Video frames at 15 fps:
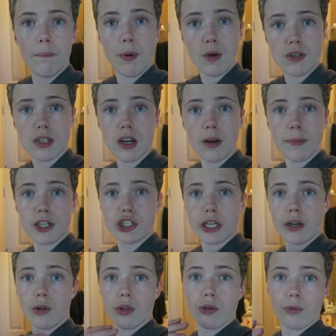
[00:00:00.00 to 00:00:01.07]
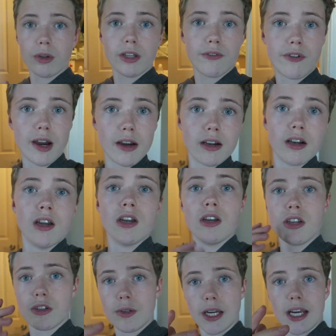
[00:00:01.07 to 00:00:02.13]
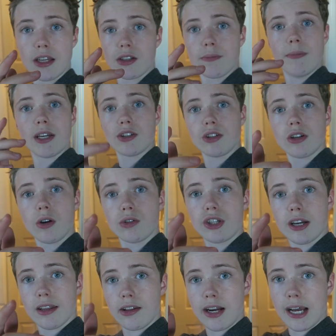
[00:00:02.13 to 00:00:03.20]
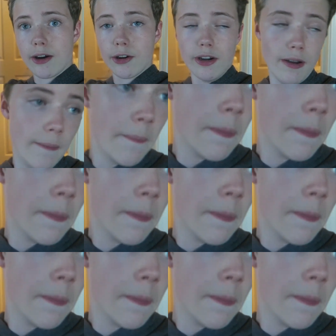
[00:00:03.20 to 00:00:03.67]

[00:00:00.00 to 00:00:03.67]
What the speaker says: Post it on my channel, they're really fire. So yeah guys, make sure to go check that out.